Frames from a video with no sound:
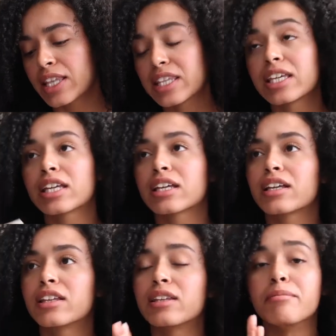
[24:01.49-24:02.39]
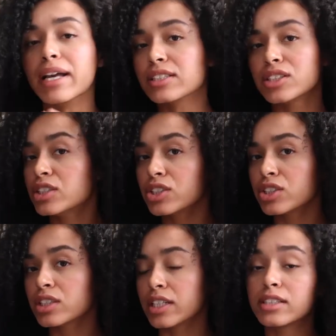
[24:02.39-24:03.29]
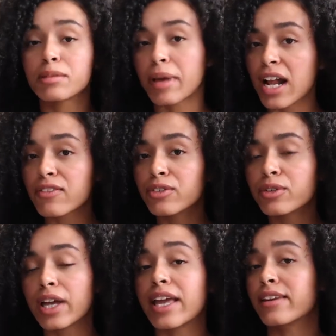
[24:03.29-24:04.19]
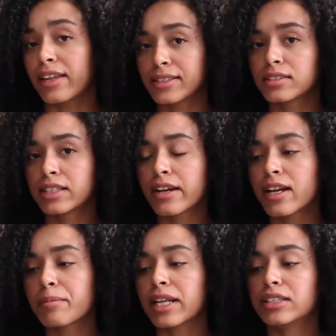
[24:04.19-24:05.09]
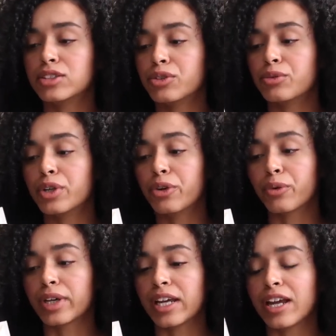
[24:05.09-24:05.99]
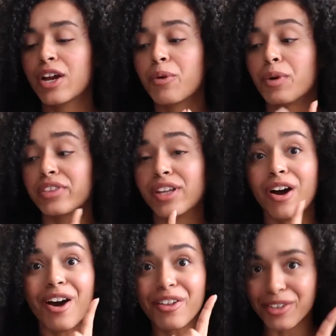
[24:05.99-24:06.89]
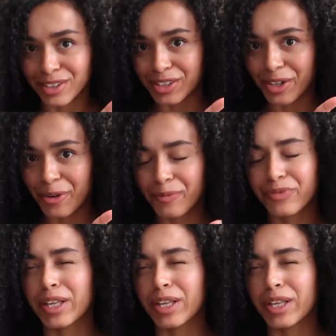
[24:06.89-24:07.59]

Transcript: think the message is impactful and necessary, but I do agree with the author's note.